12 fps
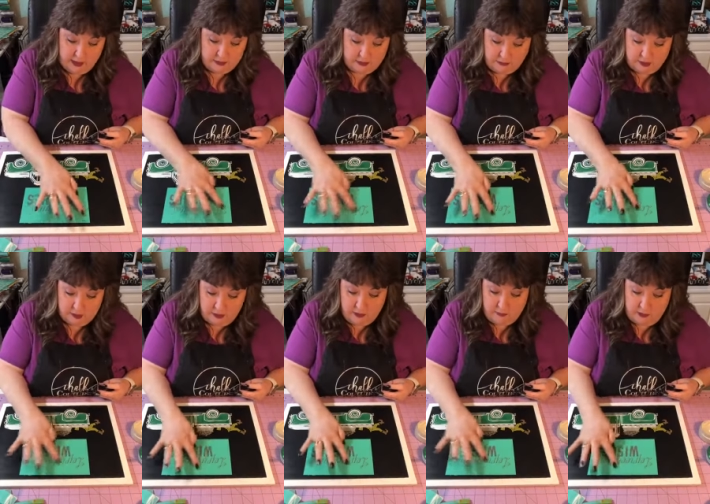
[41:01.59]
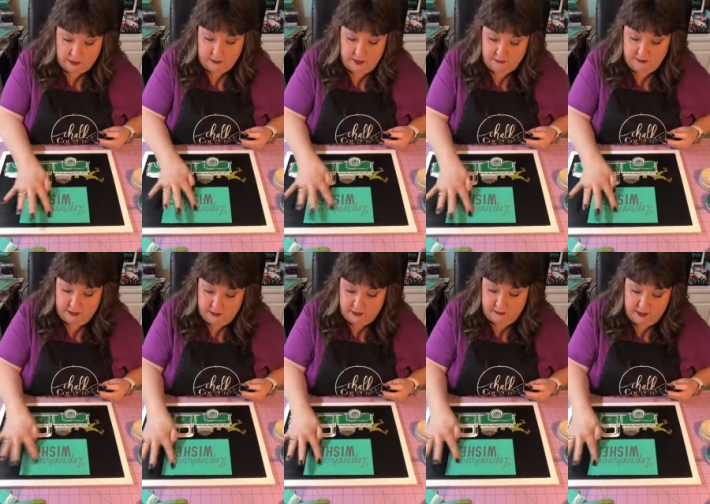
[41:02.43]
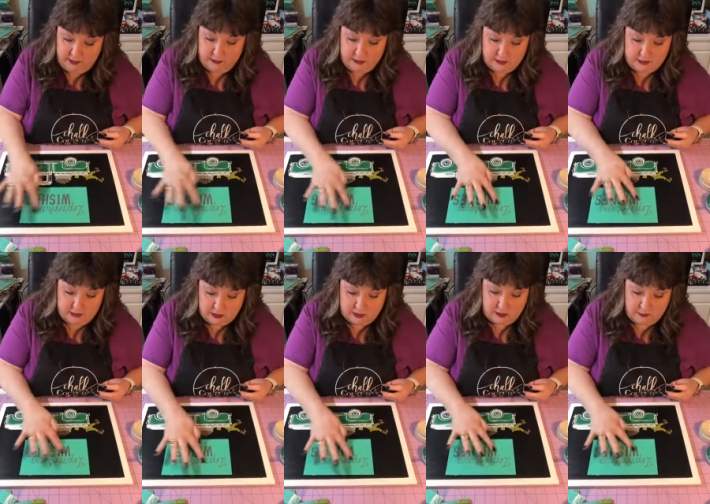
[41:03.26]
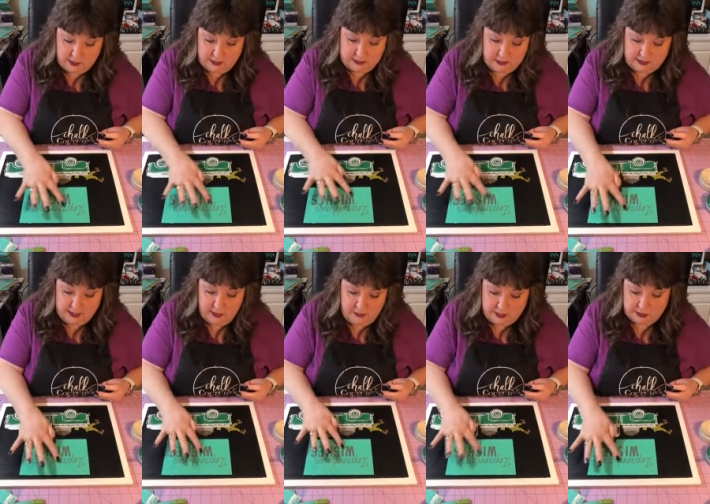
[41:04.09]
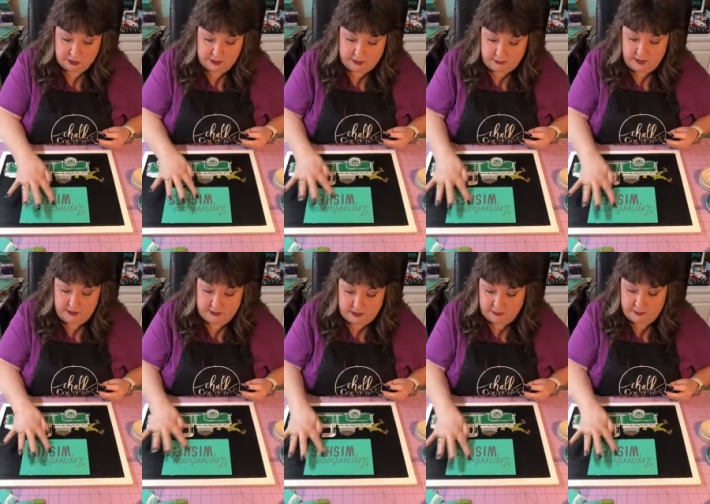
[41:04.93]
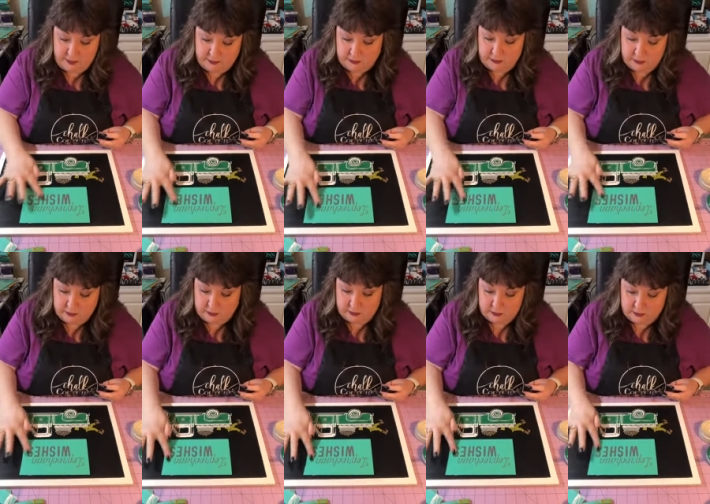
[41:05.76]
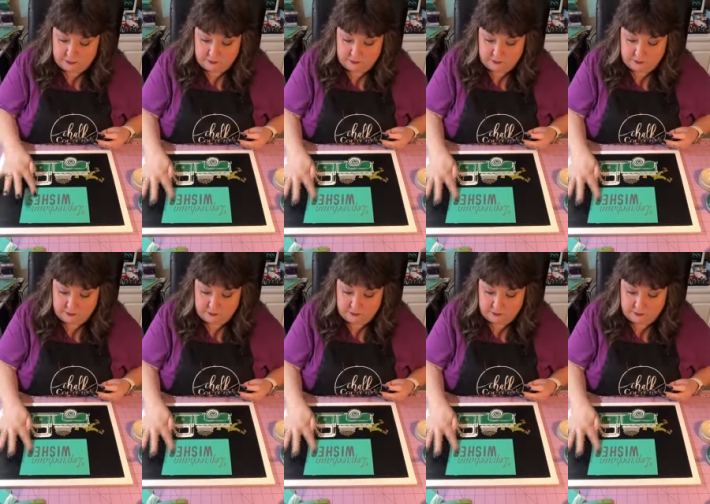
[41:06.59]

So I'm just gonna run my finger around this just to press it down, make sure I don't have any bubbles.